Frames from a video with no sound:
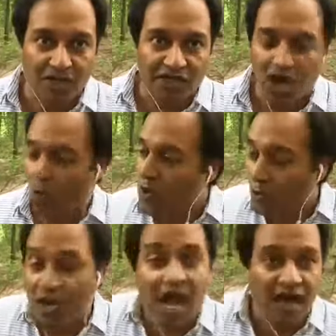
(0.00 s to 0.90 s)
You know, we were
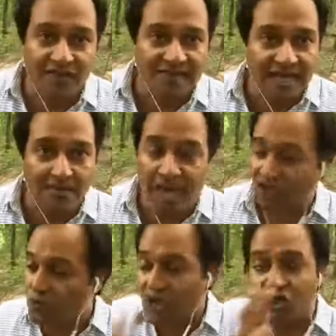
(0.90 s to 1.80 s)
not on the same page.
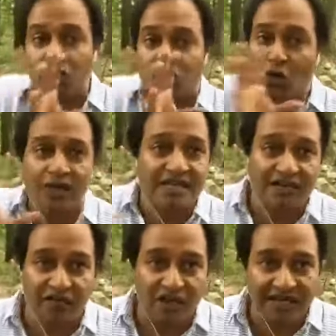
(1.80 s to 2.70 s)
We had two totally
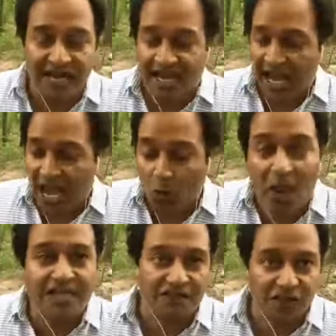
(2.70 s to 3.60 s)
different uh,
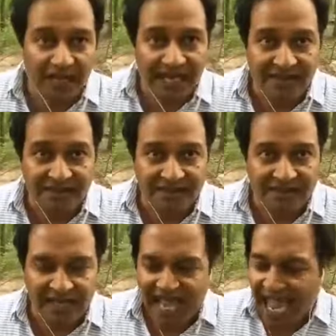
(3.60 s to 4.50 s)
ways of looking at this
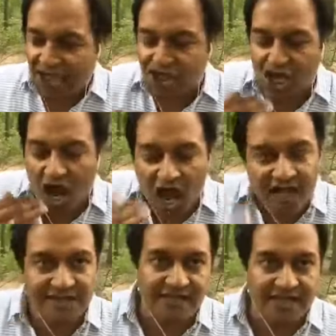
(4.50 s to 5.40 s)
thing. And she
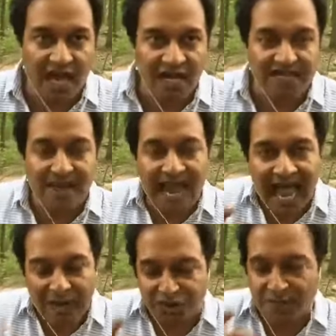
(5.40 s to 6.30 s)
honestly talked about
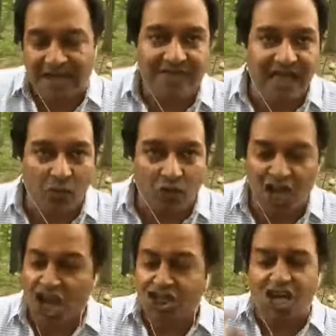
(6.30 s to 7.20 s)
how she made that work.
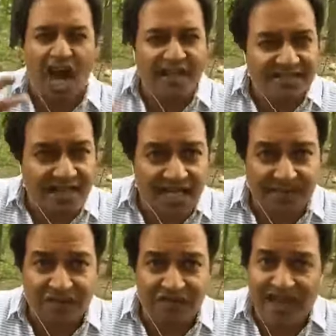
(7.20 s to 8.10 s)
She honestly talked
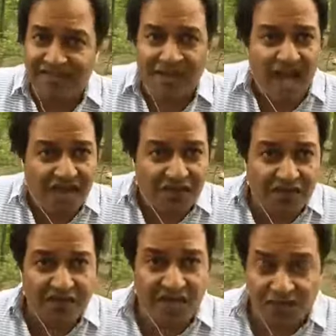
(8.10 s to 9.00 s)
about the fact that not
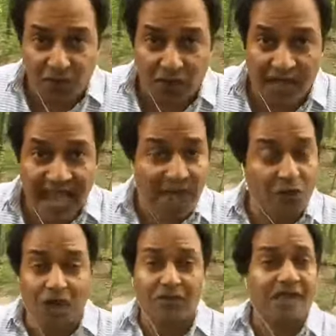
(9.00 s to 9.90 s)
everything does work. And we
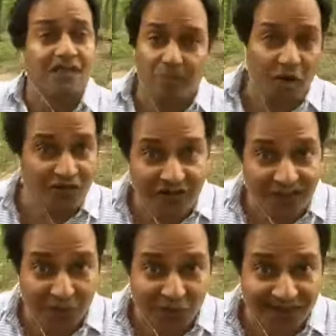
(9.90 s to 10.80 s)
don't live in a perfect
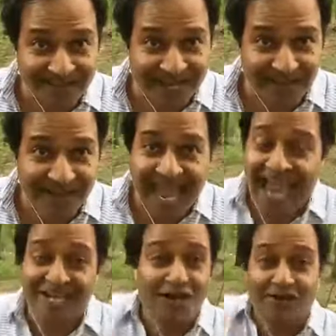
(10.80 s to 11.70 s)
world, you know?
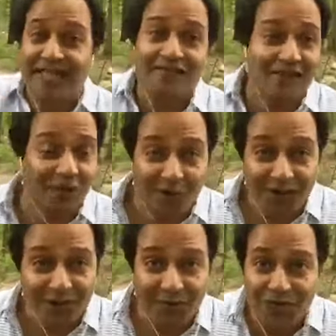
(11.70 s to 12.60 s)
And you don't live in a
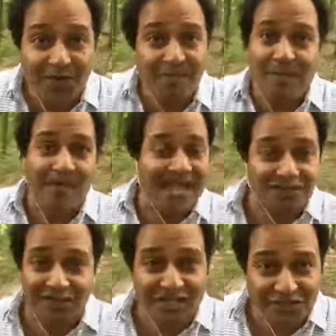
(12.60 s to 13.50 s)
world where you can be
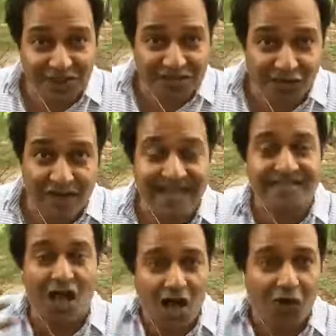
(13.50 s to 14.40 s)
magically stress free. It's
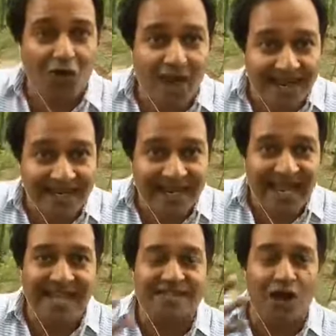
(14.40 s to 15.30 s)
all right,
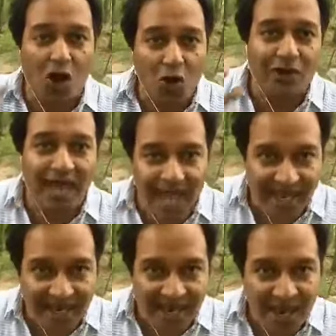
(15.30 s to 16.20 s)
it's okay.
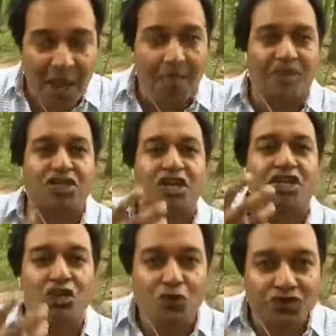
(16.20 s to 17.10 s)
But she
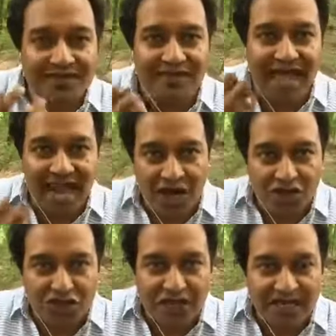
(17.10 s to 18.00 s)
used that
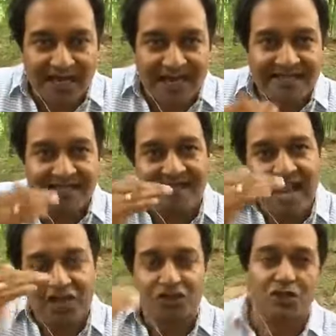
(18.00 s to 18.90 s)
energy to
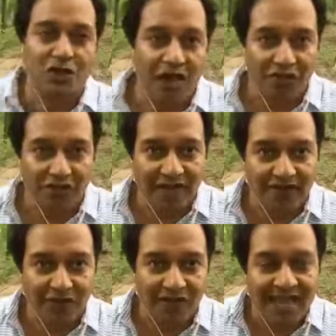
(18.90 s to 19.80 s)
take her to another
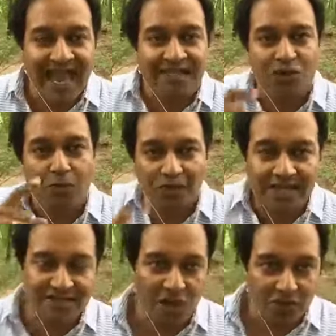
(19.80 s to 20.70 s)
level. And so
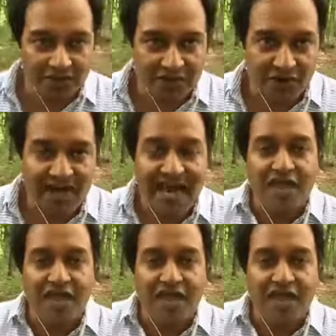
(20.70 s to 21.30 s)
please know this, all right?